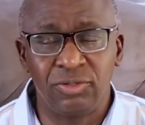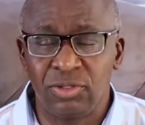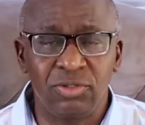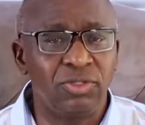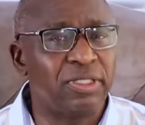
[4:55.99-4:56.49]

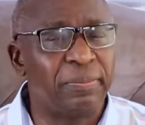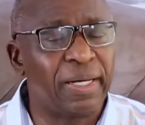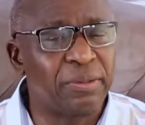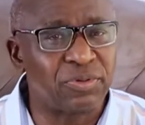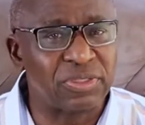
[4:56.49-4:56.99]
Did you know the
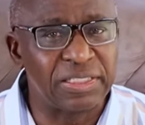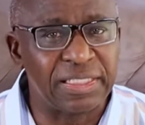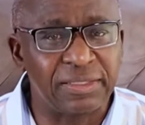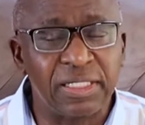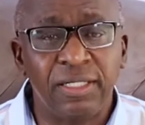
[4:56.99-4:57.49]
Bible says
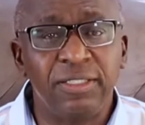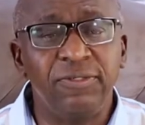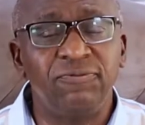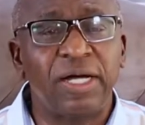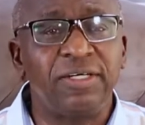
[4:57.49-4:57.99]
that
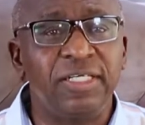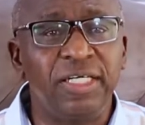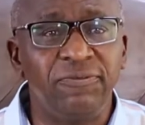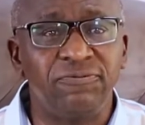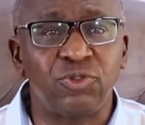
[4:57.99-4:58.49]
if I
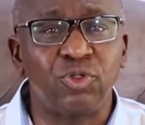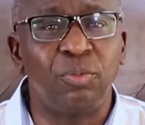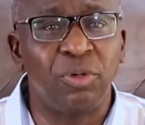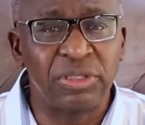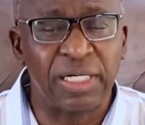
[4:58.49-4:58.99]
give so
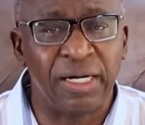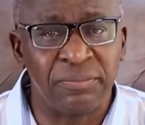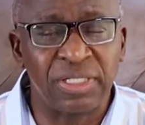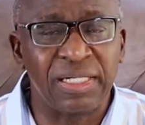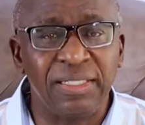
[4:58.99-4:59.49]
much
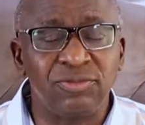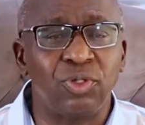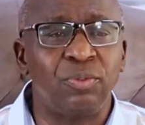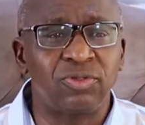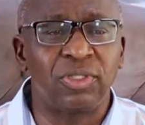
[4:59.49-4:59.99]
alms and I,
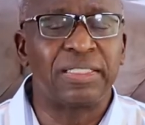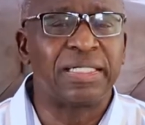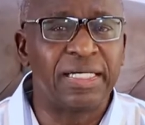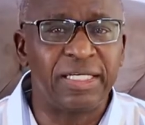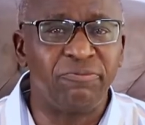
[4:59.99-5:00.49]
so much that
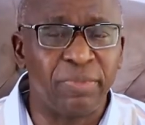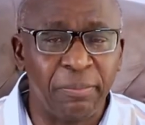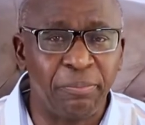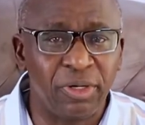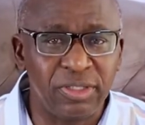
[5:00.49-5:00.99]
I give my
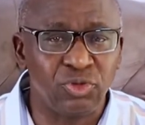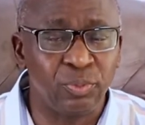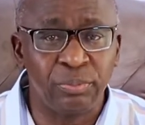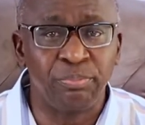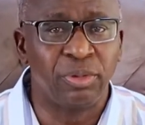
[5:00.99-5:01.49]
body to
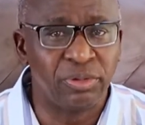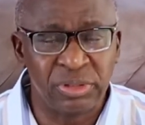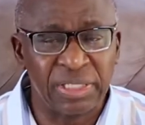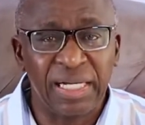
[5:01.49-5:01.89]
be burned